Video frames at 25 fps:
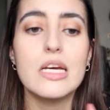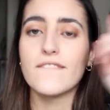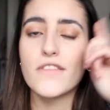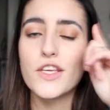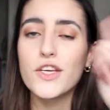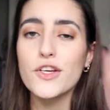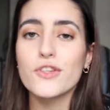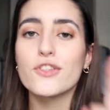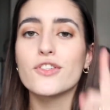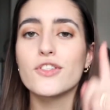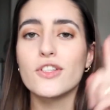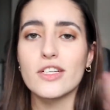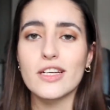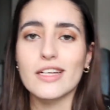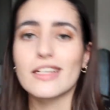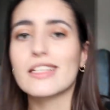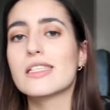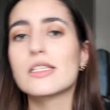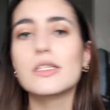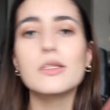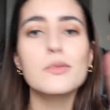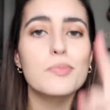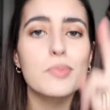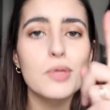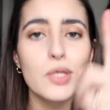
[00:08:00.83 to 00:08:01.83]
You should
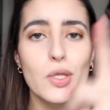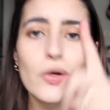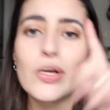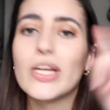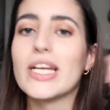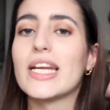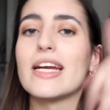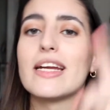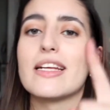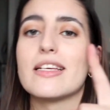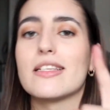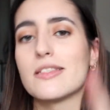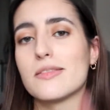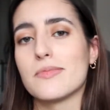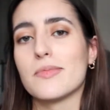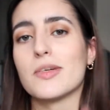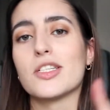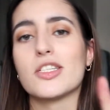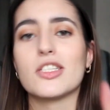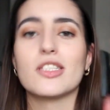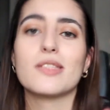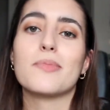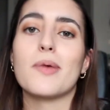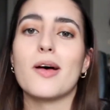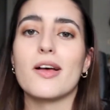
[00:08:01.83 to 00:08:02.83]
exploit it as
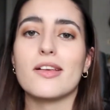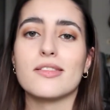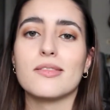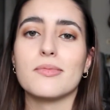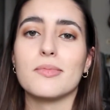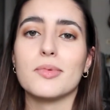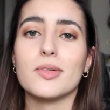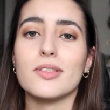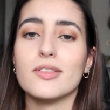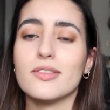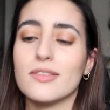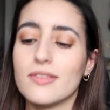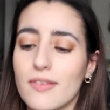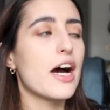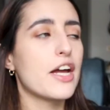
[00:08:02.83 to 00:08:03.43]
much as possible.